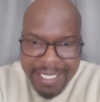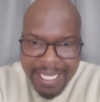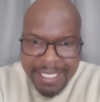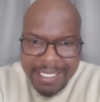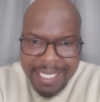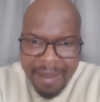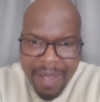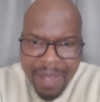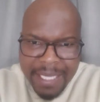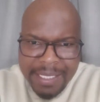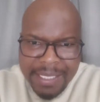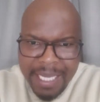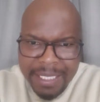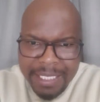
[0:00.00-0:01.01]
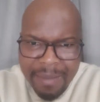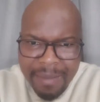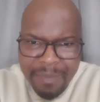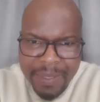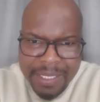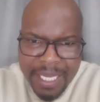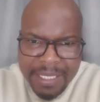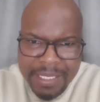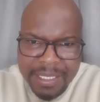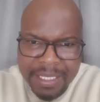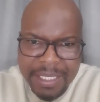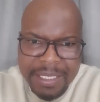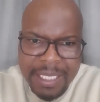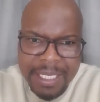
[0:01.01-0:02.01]
Someone is saying, JP says
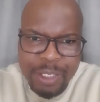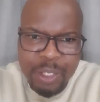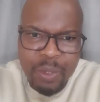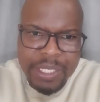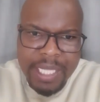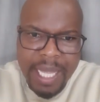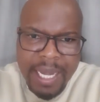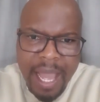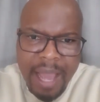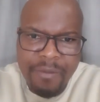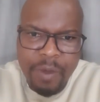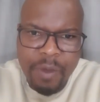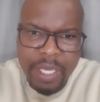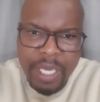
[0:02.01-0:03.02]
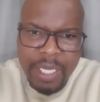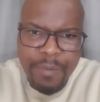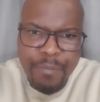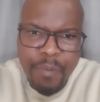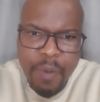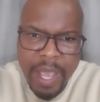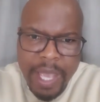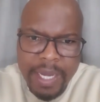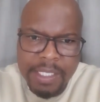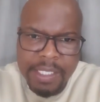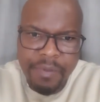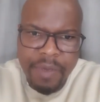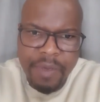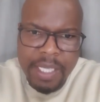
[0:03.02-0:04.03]
teachers should start advocating for
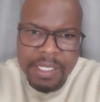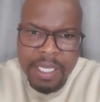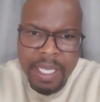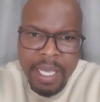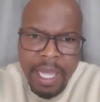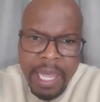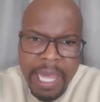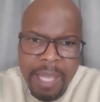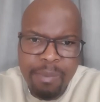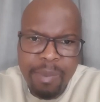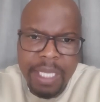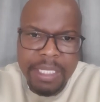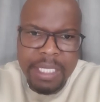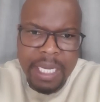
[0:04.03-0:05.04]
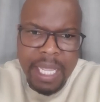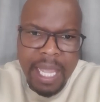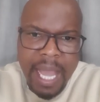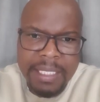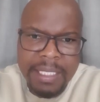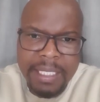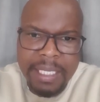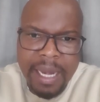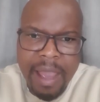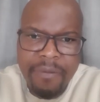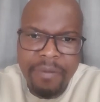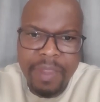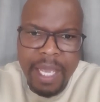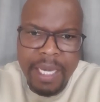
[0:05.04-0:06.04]
NSFAS. In matric, I didn't have
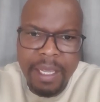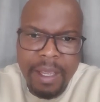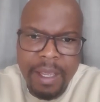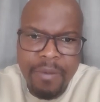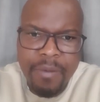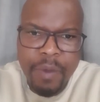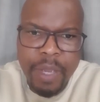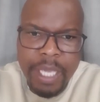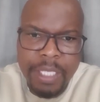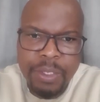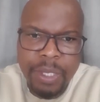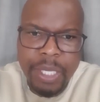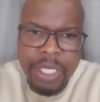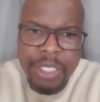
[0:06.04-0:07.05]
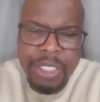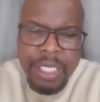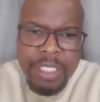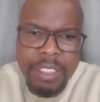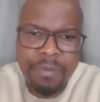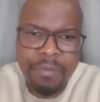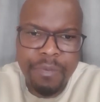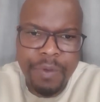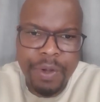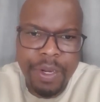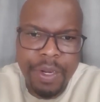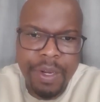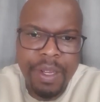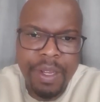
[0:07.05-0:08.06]
that info. Education is
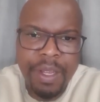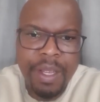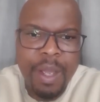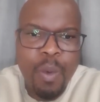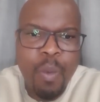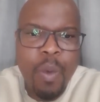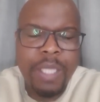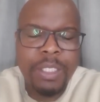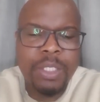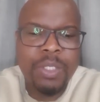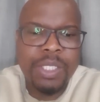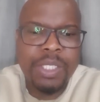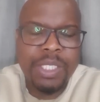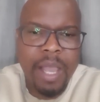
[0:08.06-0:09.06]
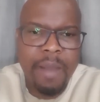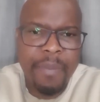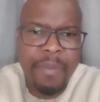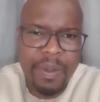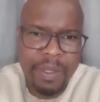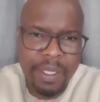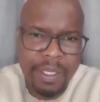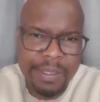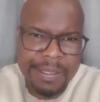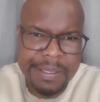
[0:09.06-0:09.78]
free. What do you say about that?